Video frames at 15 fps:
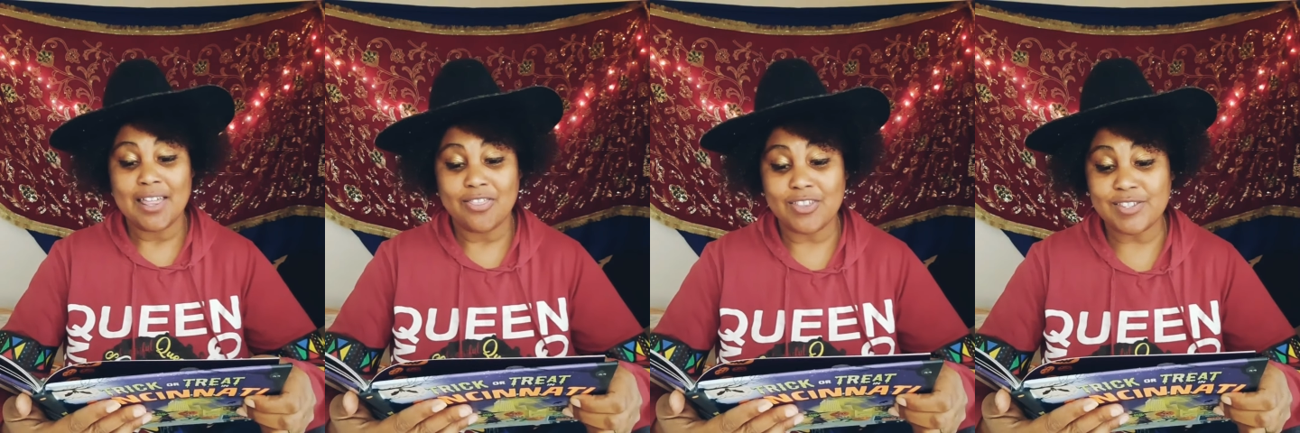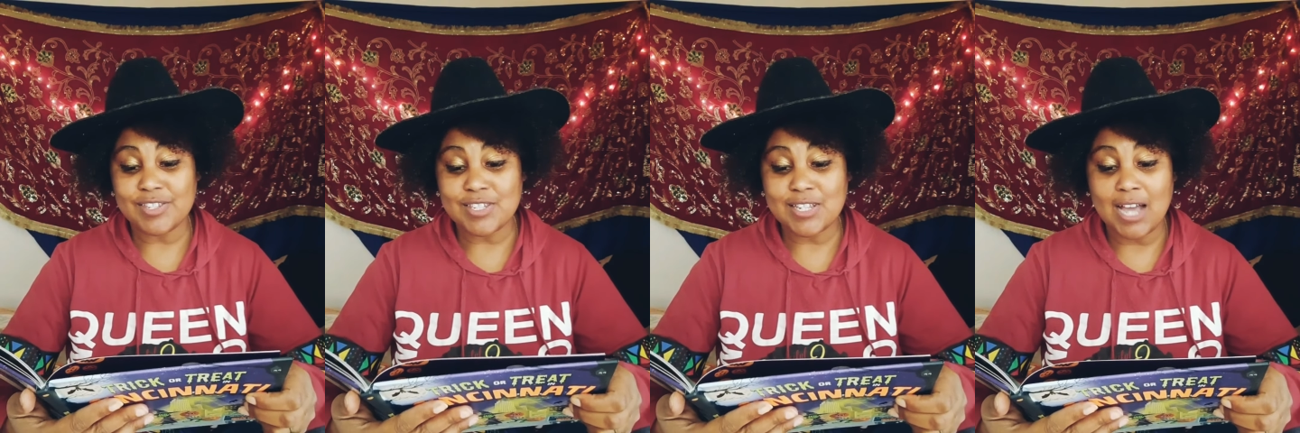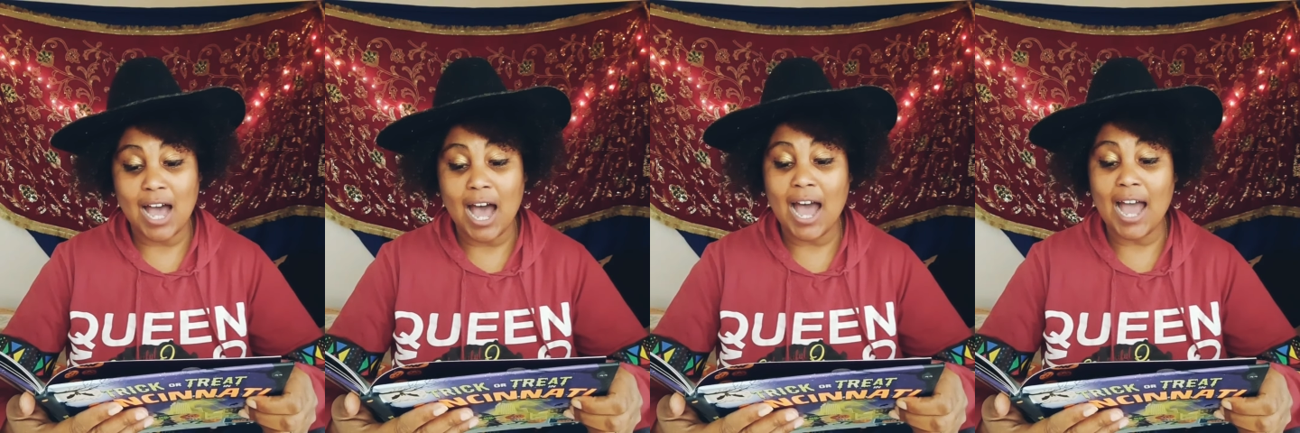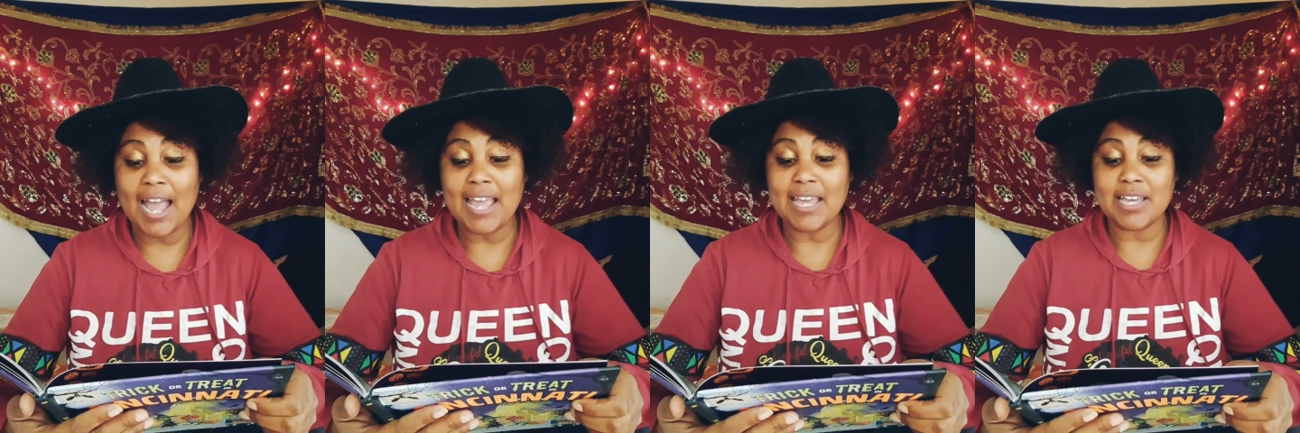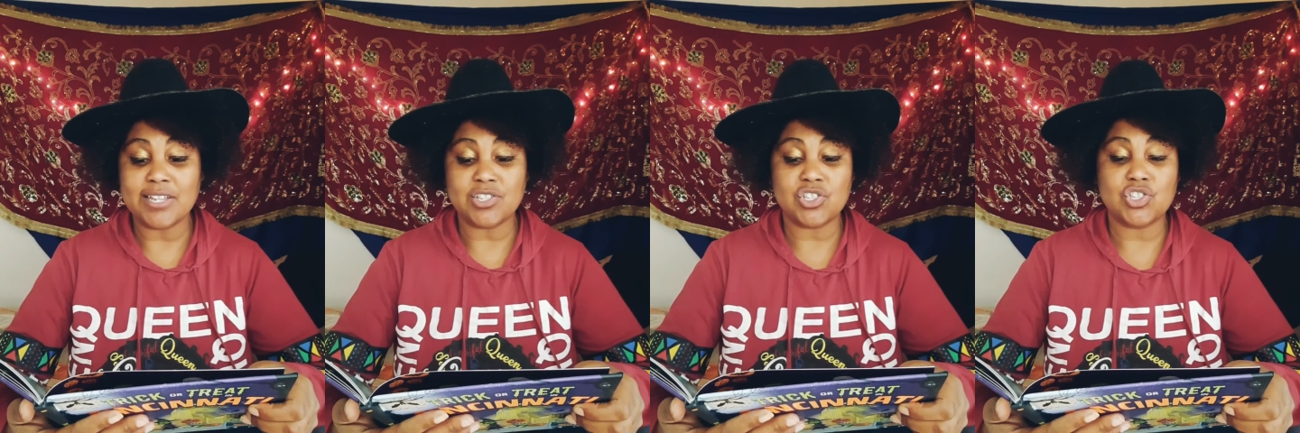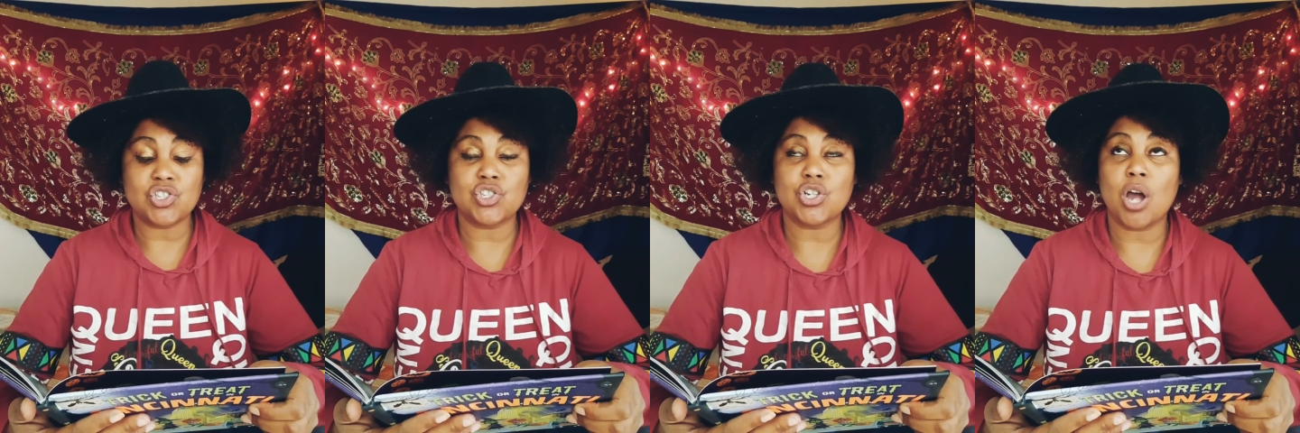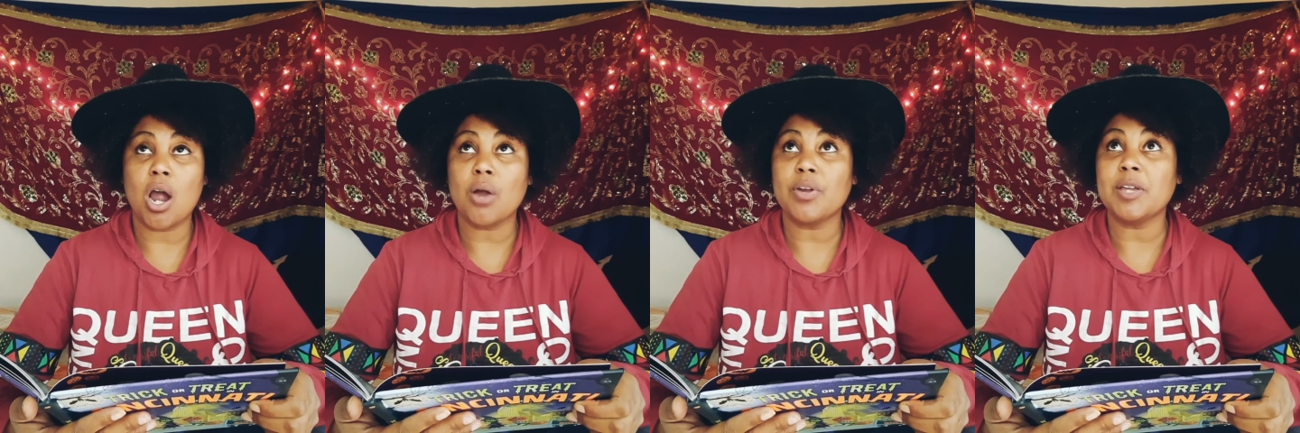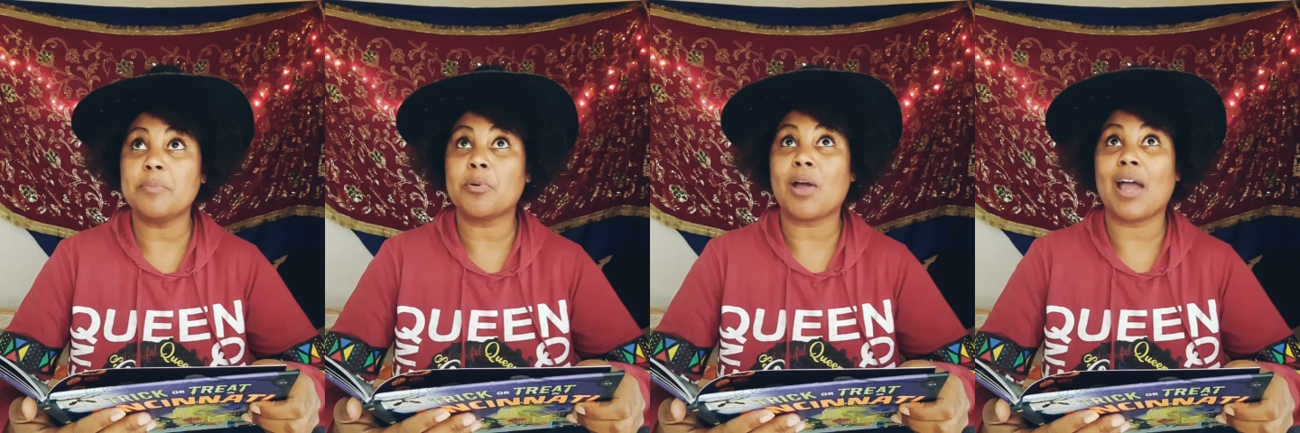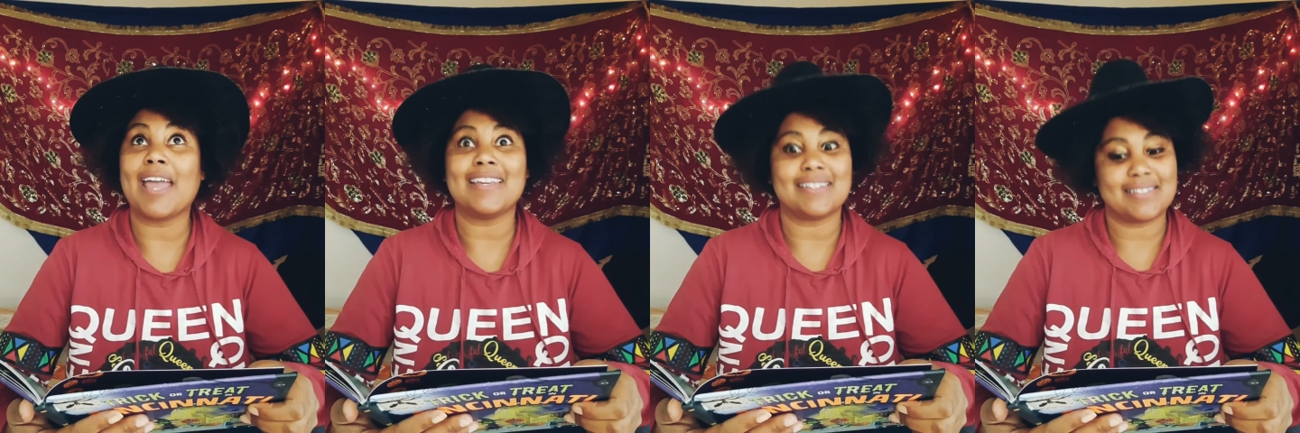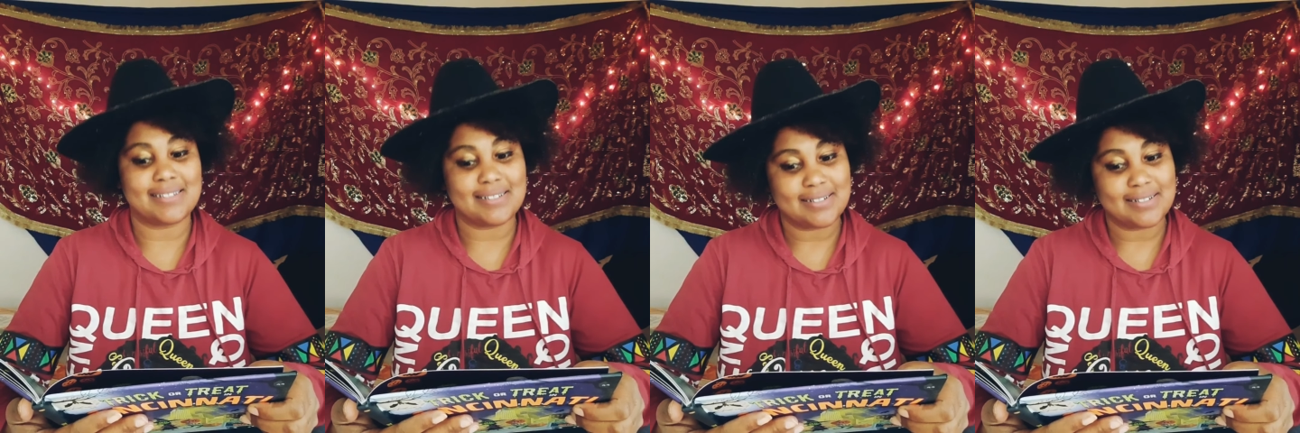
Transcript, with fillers: The sky is starry bright.